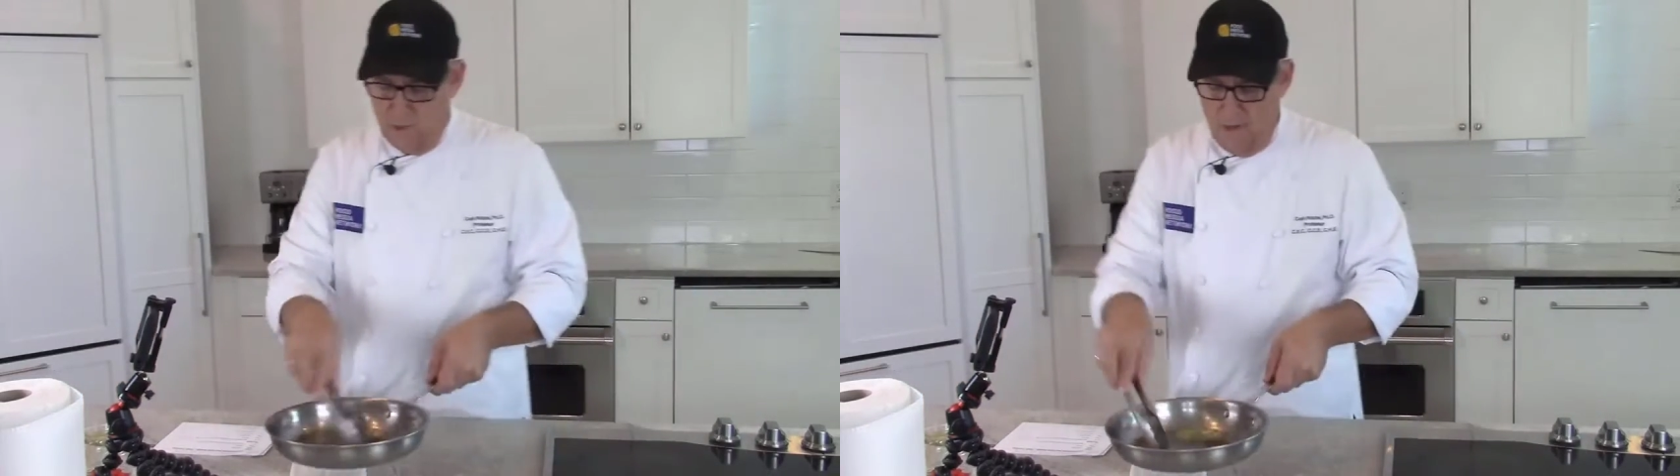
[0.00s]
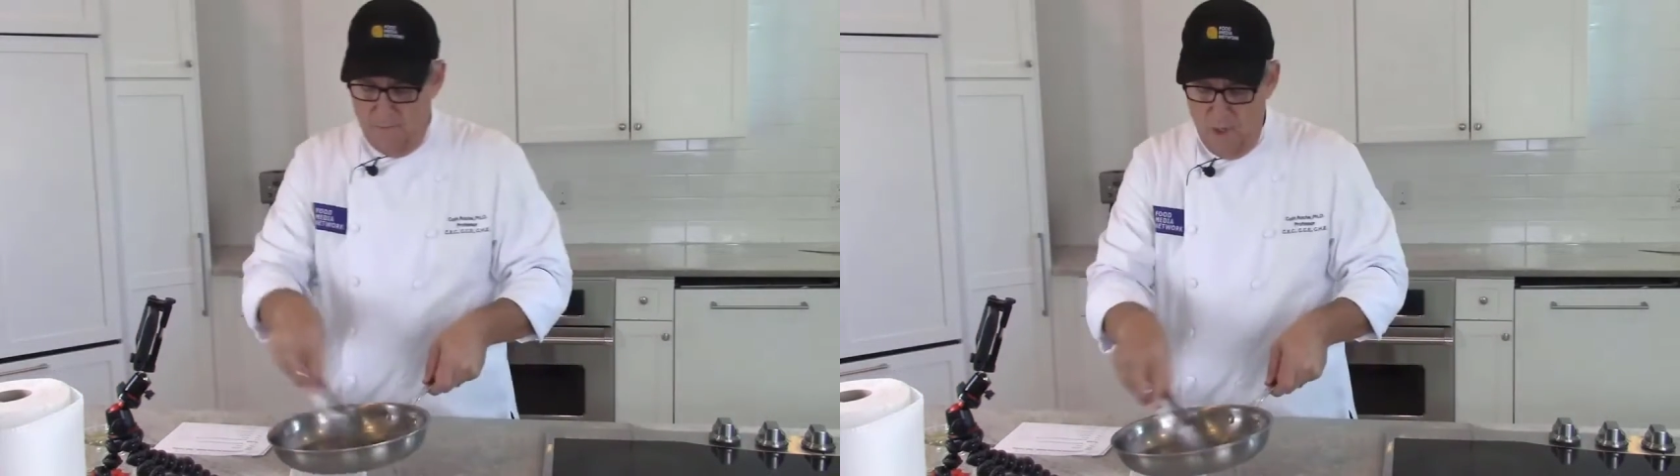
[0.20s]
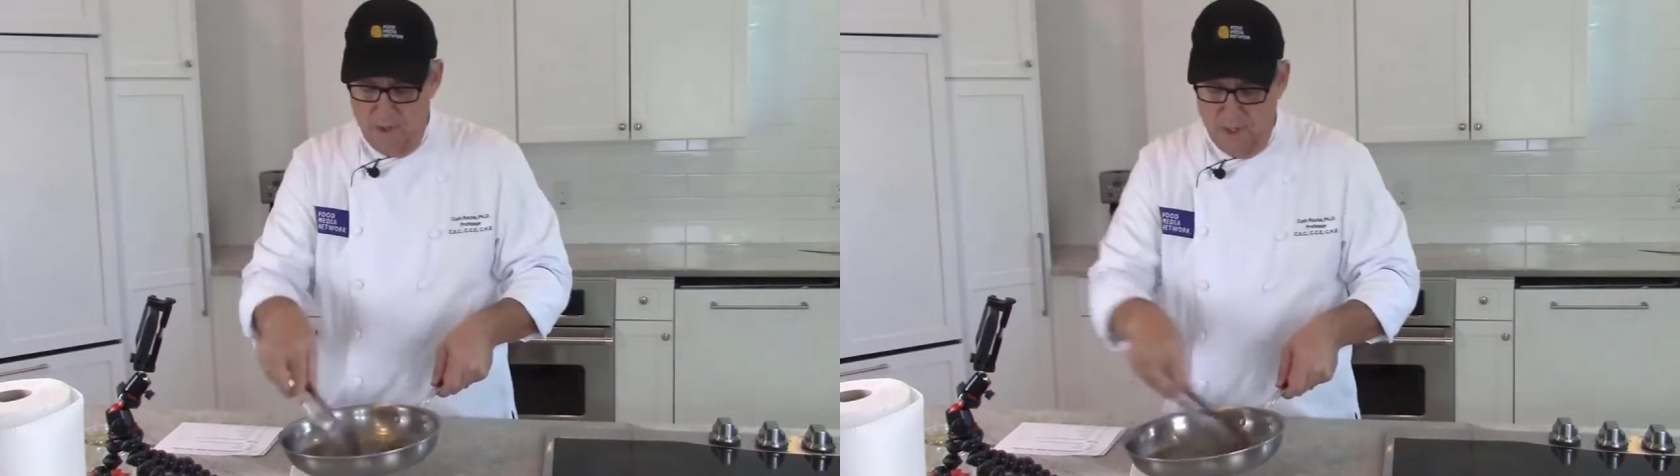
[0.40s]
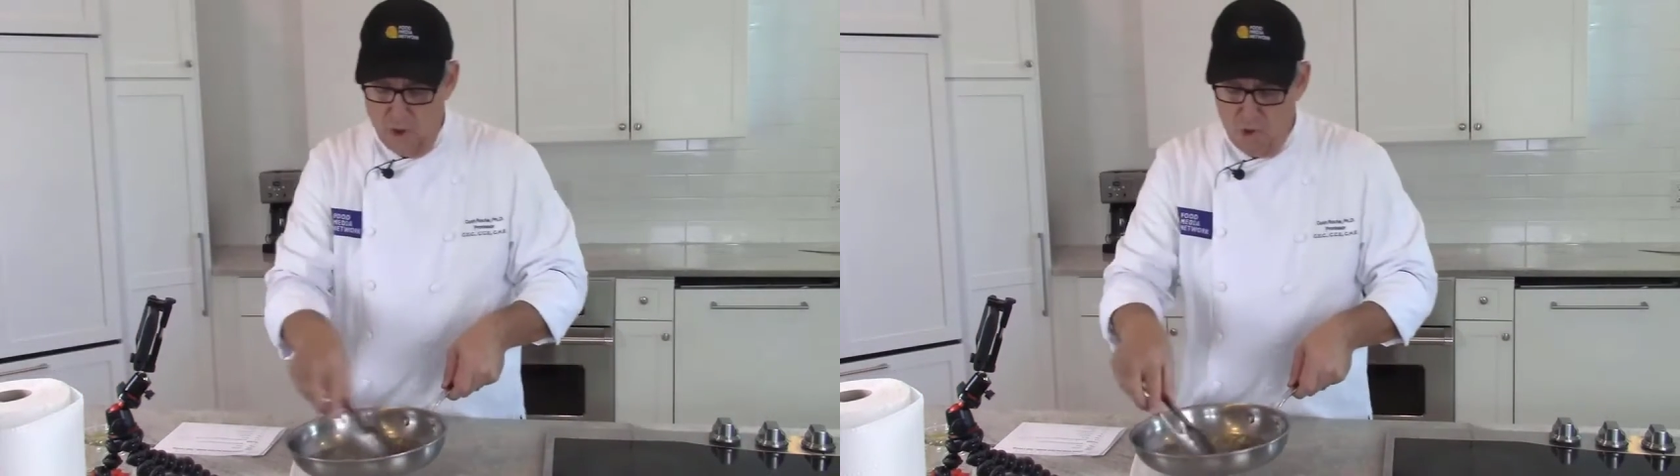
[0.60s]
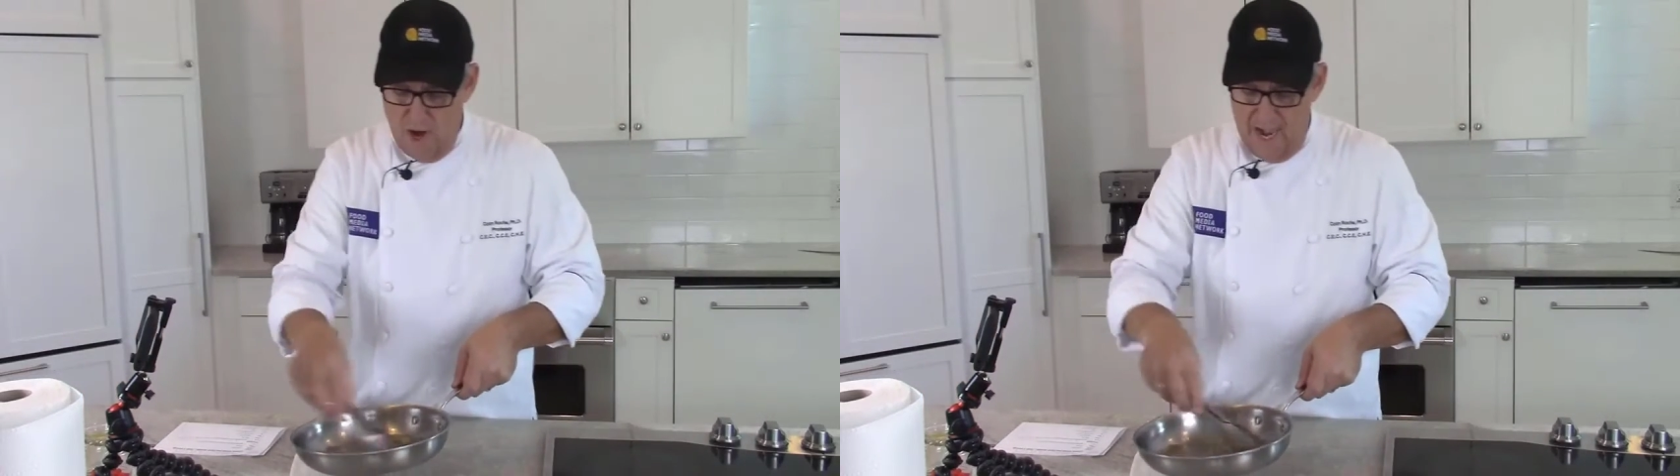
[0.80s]
This one I'm using
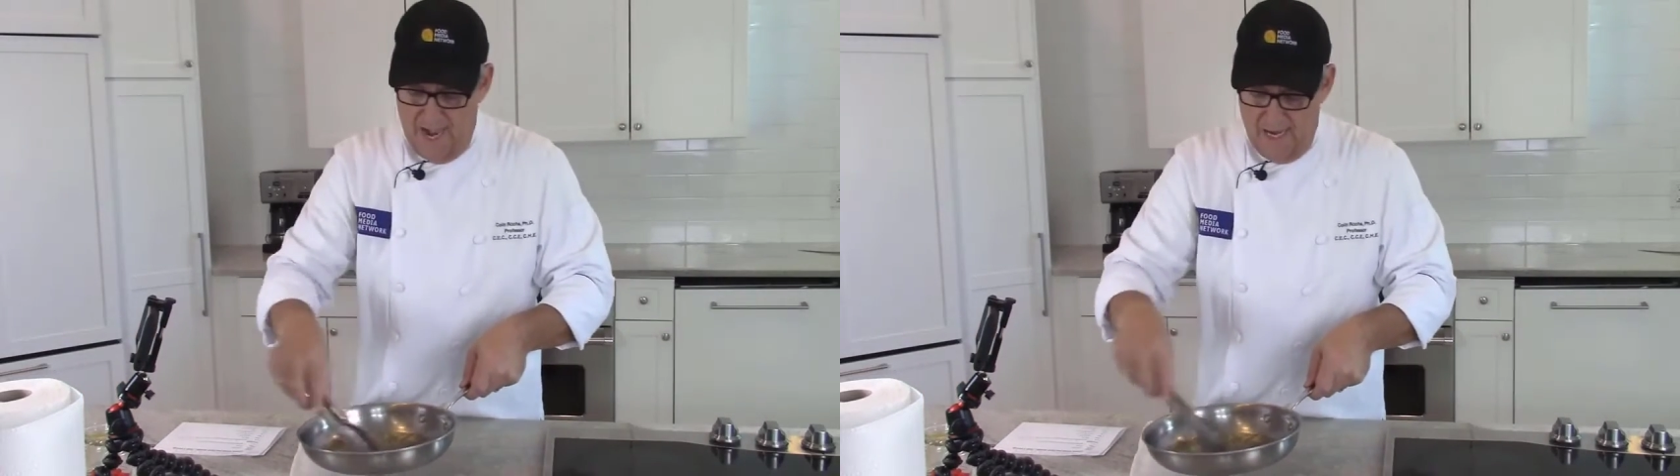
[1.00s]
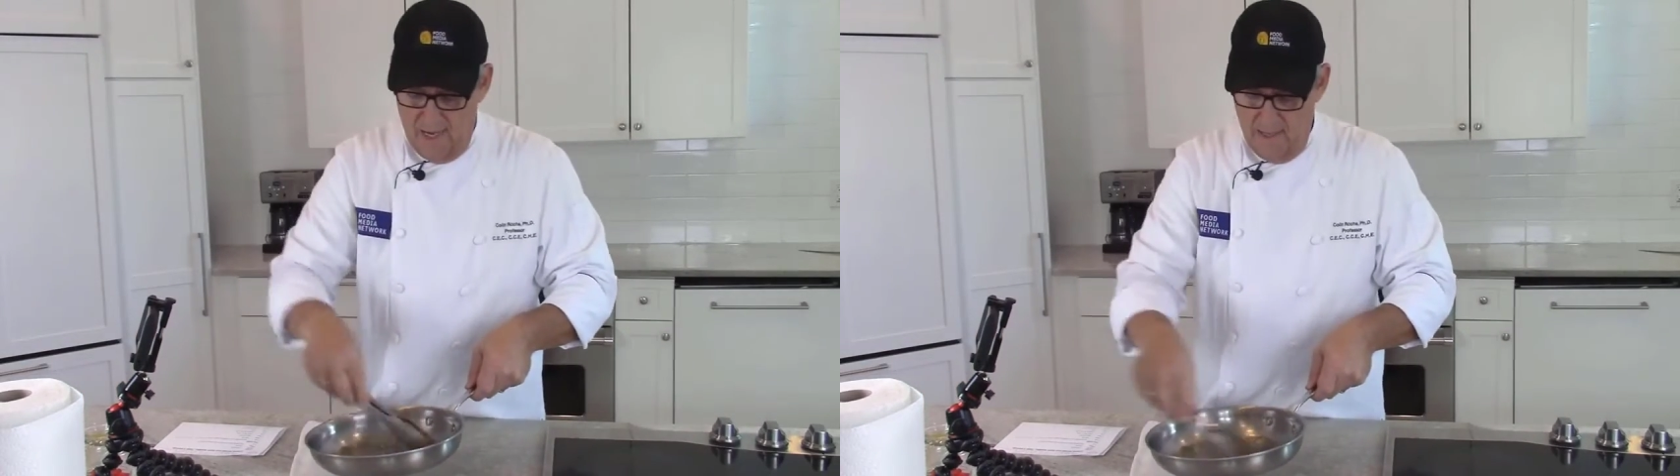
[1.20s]
dried.